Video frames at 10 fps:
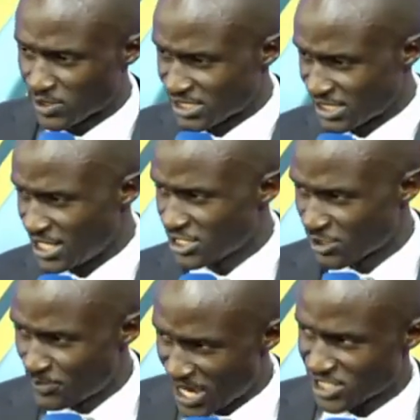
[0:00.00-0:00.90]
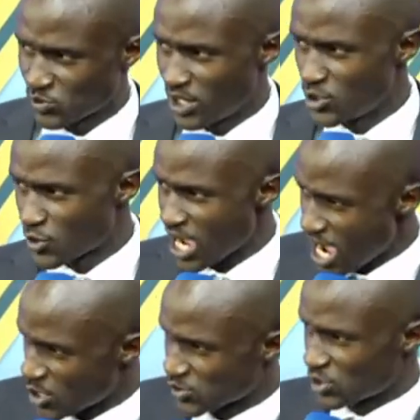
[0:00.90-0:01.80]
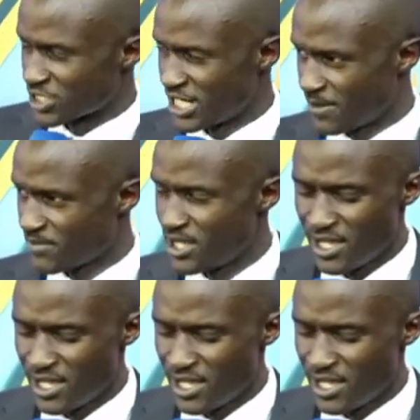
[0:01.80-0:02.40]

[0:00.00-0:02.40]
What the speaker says: I could say, he's a buzzword or a household name.